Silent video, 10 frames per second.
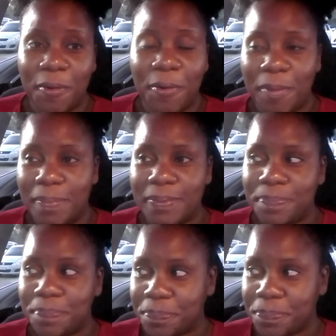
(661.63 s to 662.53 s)
grew up.
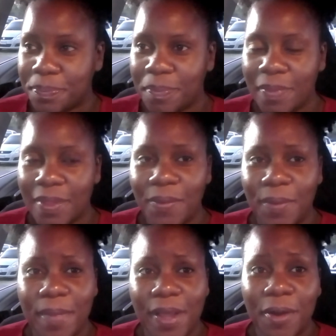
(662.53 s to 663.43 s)

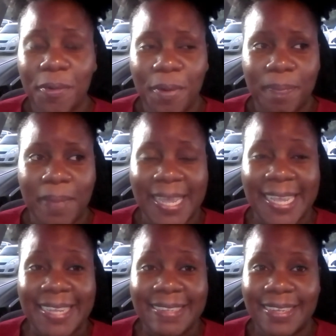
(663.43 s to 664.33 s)
When I grew up, I
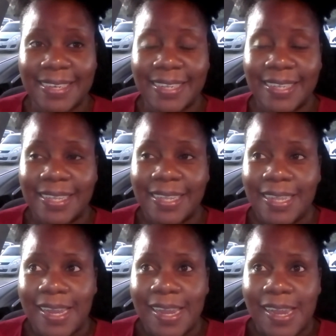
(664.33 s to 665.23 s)
hated,
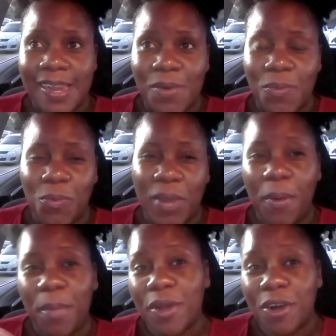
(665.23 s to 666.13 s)
like
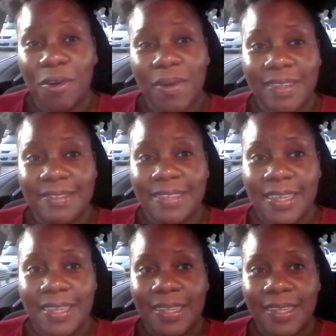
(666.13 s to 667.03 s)
when I grew up,
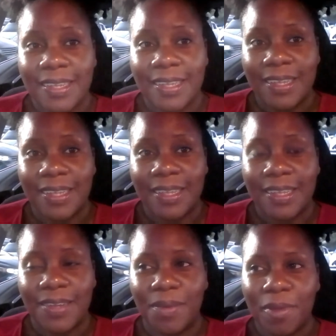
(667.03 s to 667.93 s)
see?
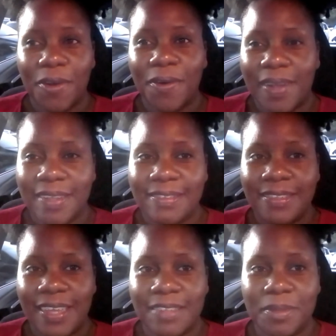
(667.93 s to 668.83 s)
When I grow and
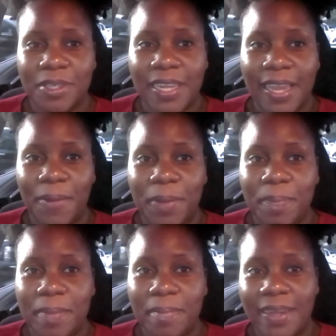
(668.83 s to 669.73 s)
see, especially like with
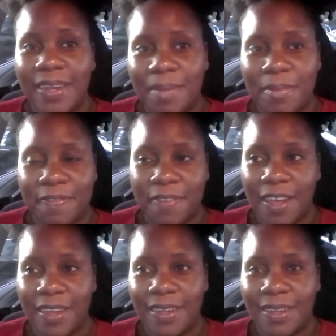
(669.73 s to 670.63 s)
my mother and my
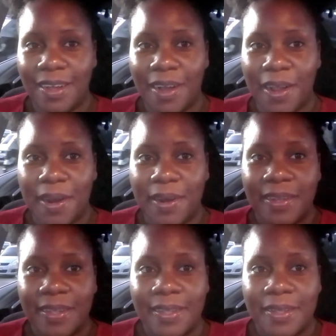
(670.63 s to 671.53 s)
father, or
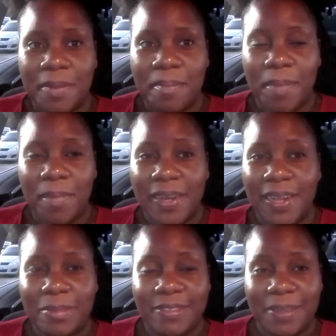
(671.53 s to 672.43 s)
my mother
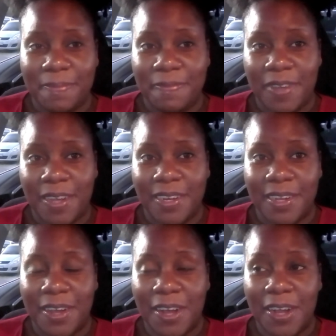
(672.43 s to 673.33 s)
and my stepfather,
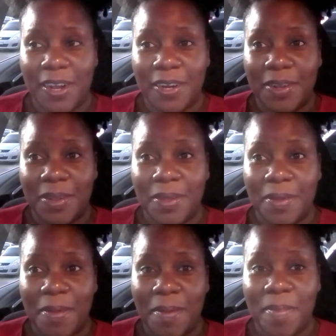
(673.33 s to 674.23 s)
or
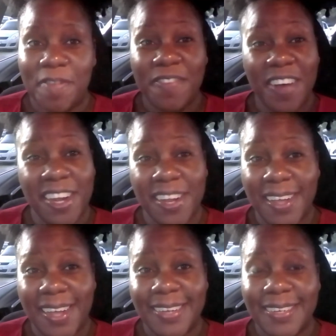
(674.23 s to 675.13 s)
my father
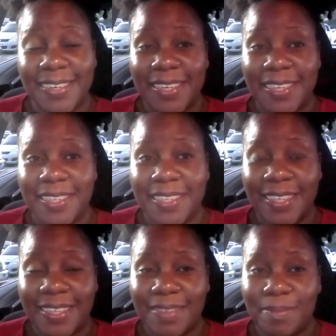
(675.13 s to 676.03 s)
and
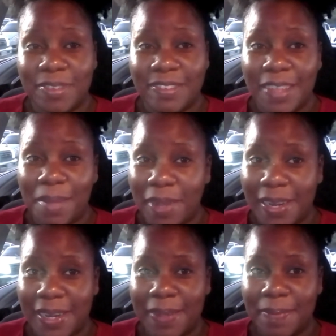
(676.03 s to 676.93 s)
my
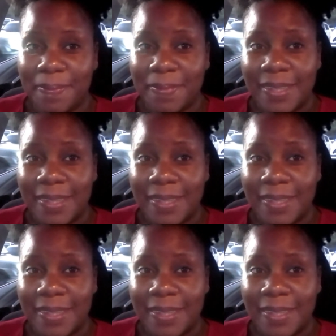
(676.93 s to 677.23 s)
stepmother, them,